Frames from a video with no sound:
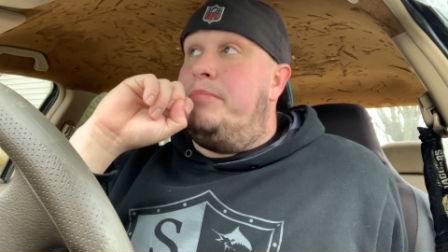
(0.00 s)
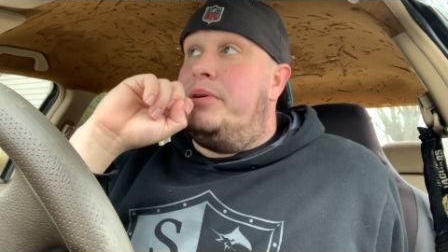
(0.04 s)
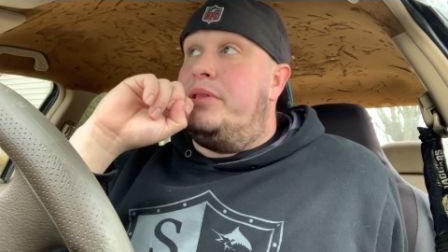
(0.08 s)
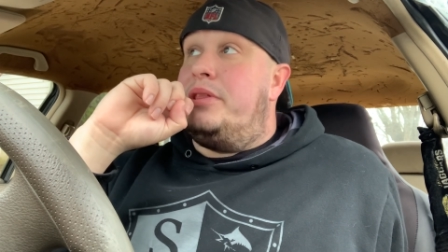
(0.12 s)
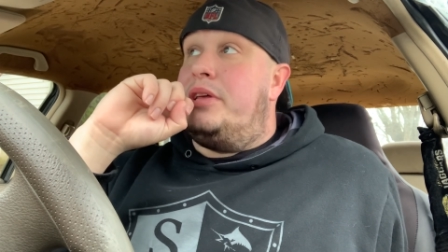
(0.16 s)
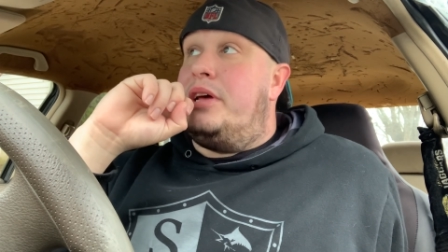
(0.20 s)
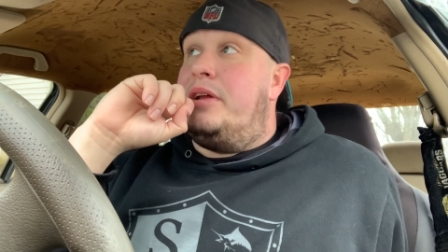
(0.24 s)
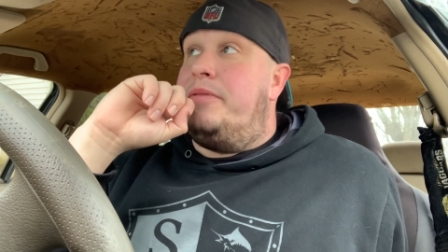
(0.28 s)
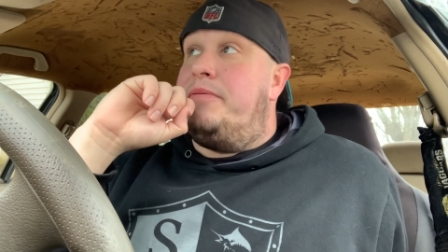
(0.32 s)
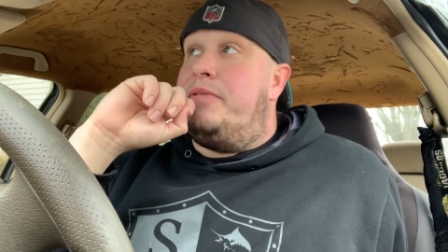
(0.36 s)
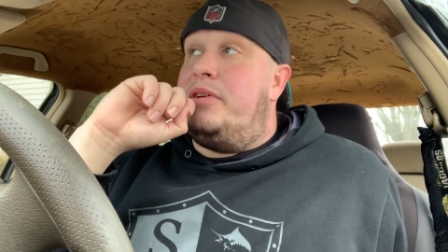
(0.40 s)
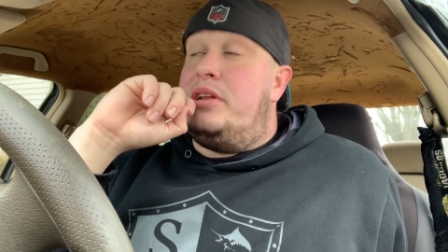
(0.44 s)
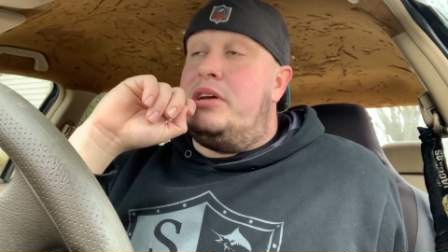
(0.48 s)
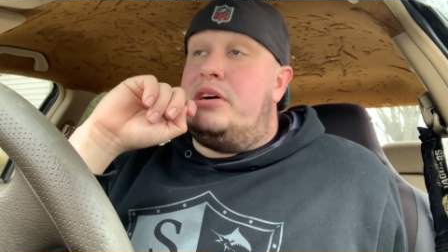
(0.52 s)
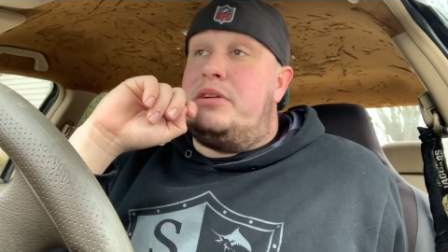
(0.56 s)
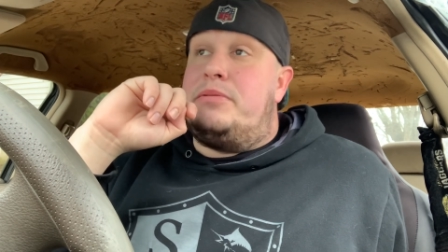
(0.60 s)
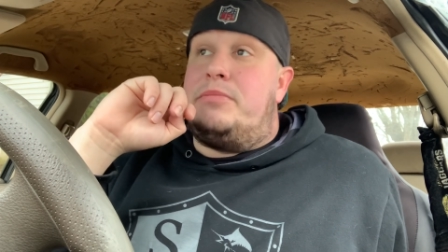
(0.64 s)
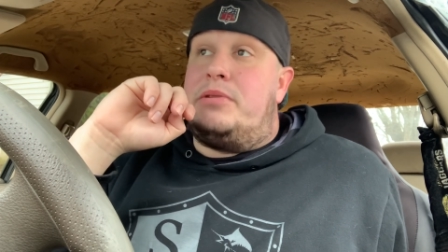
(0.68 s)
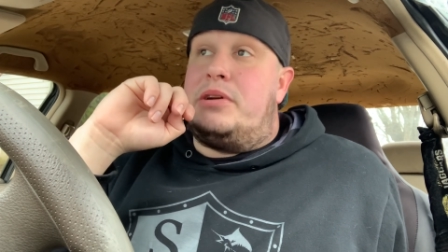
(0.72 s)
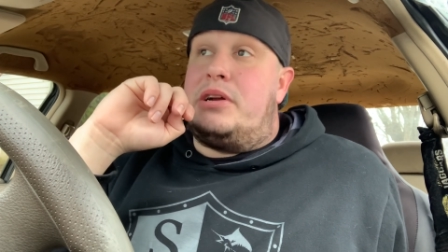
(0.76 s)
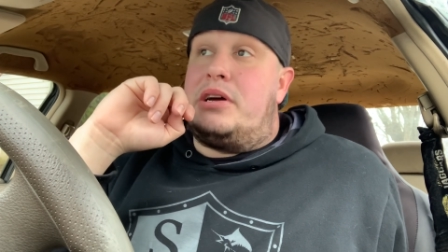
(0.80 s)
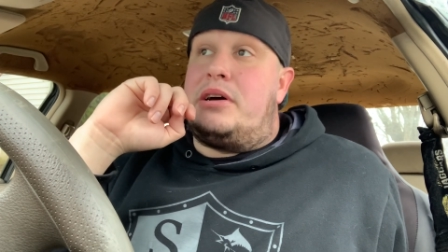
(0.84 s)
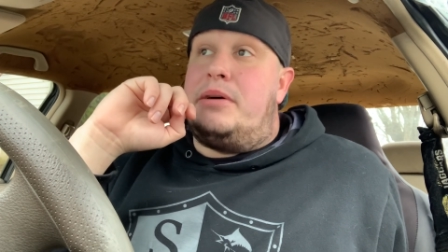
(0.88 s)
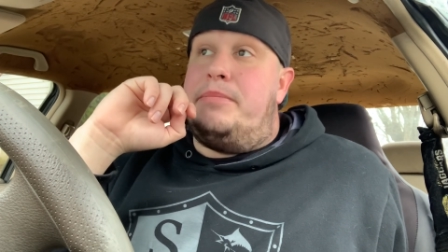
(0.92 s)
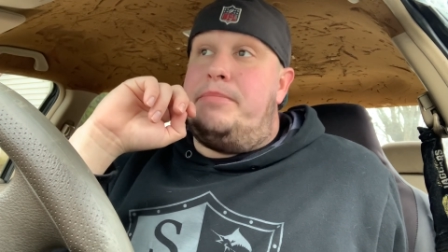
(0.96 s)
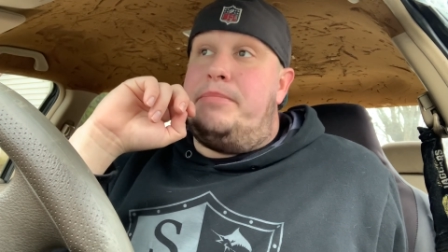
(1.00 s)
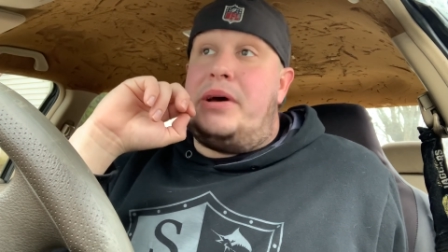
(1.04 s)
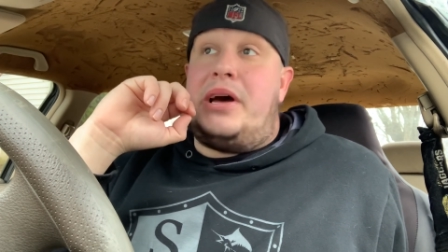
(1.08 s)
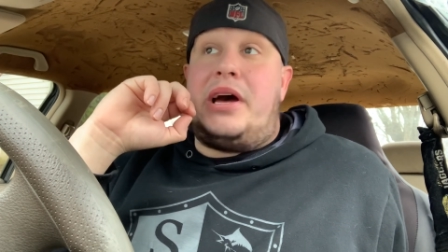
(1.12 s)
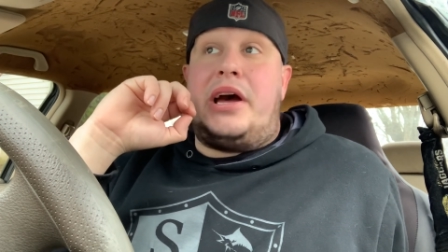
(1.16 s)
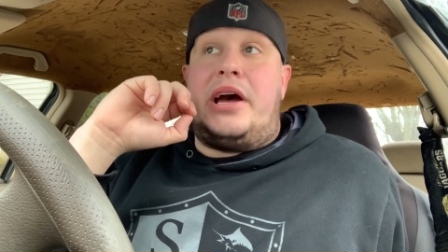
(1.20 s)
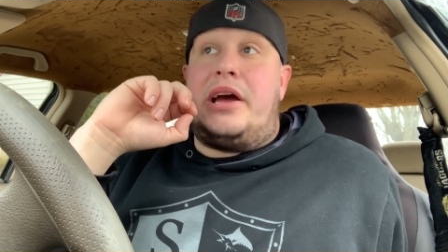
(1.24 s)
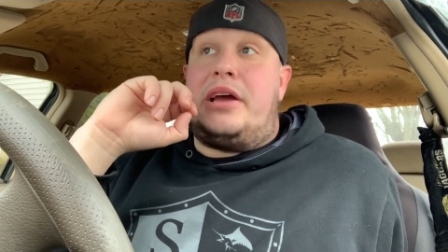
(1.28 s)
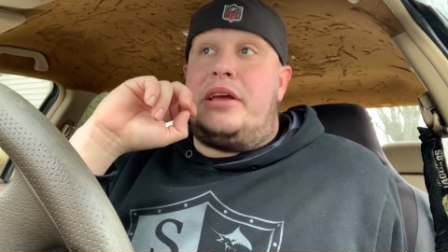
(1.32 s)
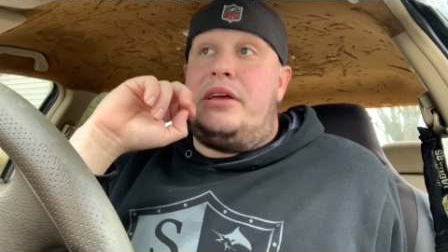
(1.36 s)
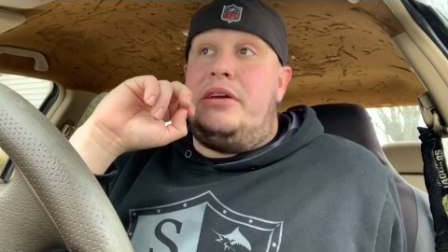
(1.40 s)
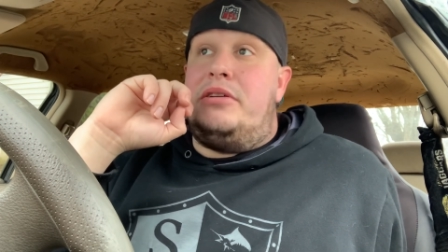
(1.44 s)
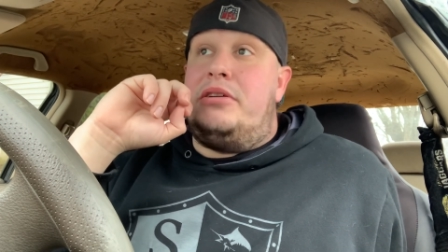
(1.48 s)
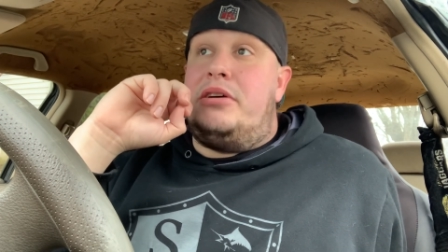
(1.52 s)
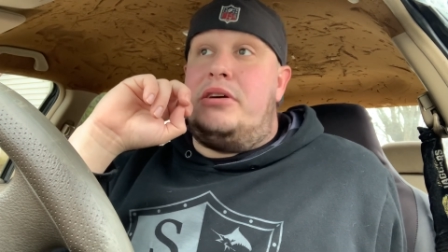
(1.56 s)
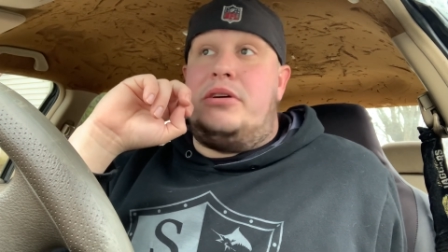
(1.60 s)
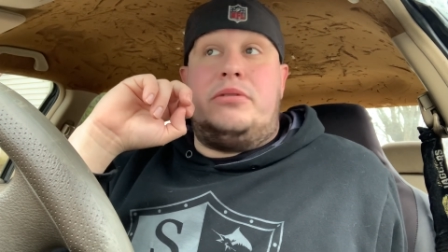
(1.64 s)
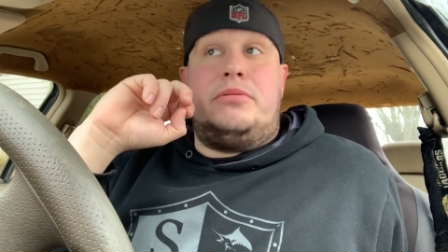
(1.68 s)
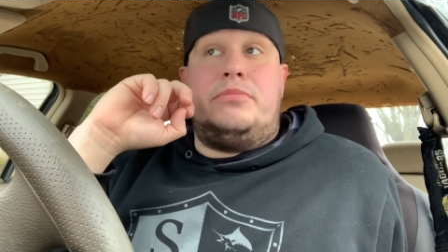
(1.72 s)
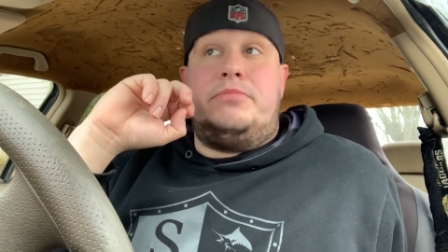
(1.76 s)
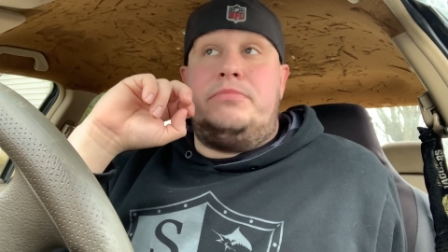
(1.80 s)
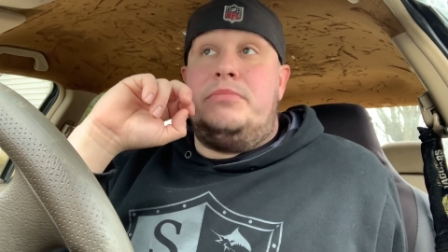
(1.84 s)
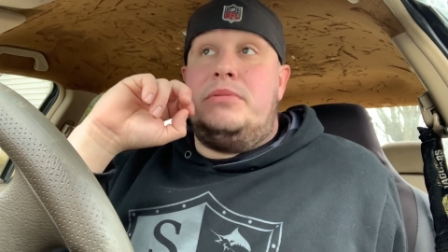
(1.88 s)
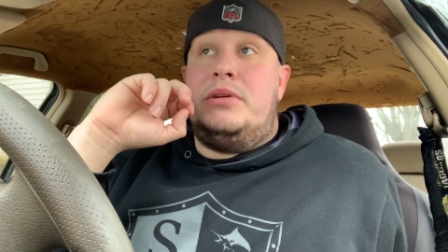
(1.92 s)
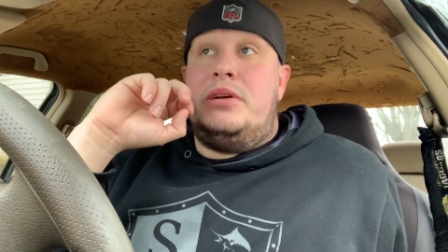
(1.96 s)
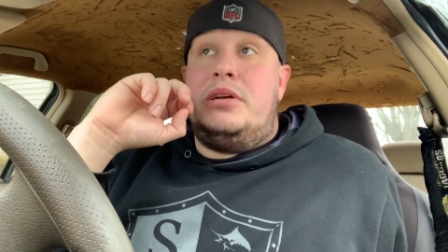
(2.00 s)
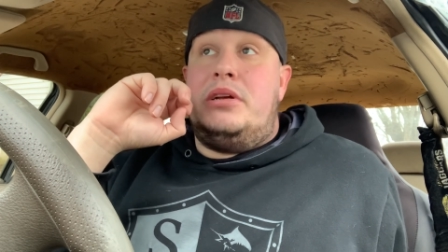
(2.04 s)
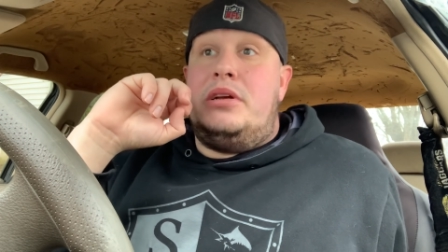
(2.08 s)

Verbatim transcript: But then if he doesn't want to come back, you know,